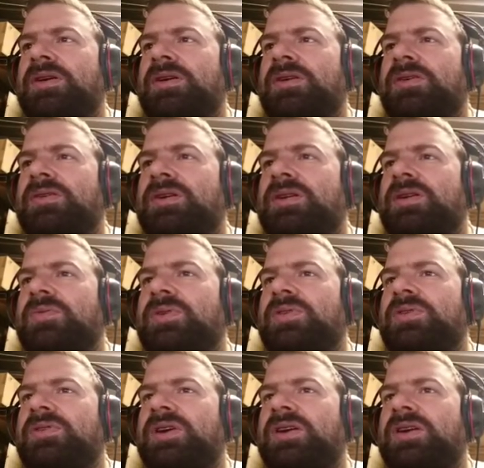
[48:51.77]
good way to
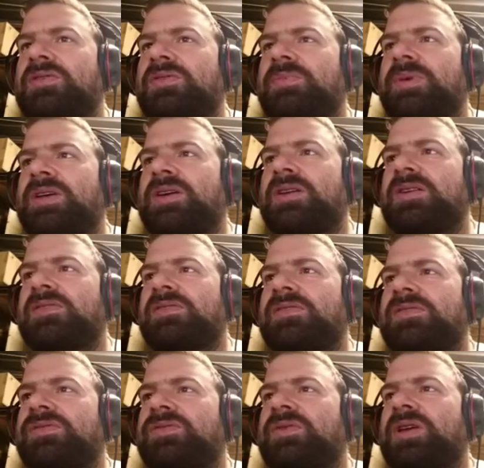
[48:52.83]
start.
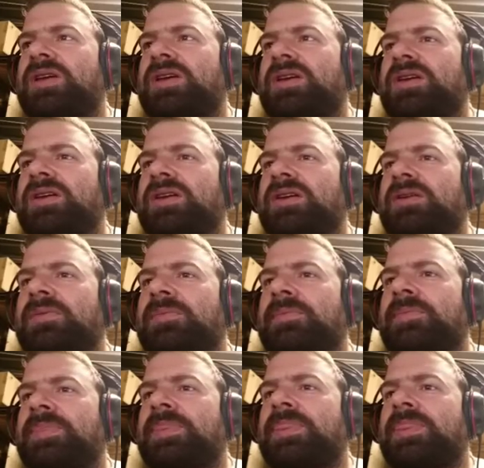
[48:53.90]
Although
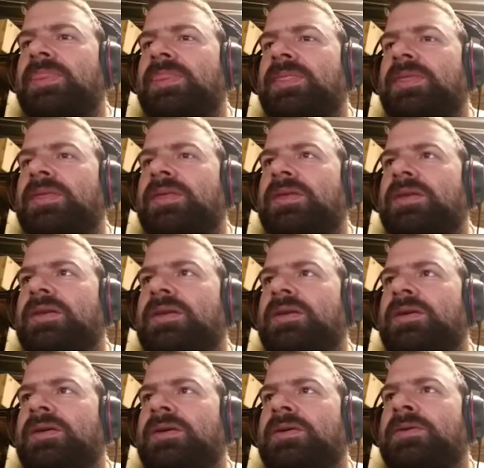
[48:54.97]
you kind of want her
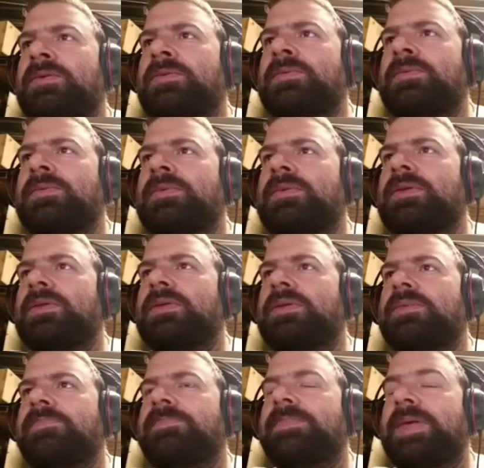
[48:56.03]
hair to be kind of
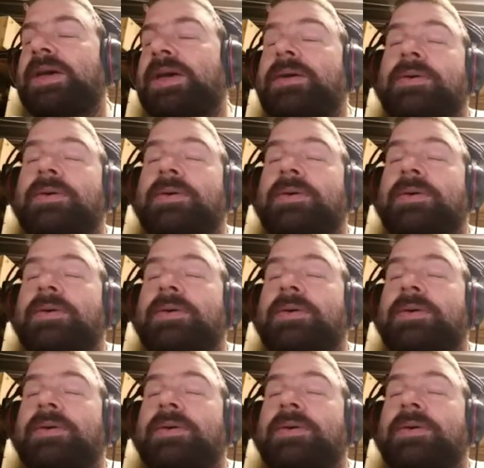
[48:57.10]
stringy.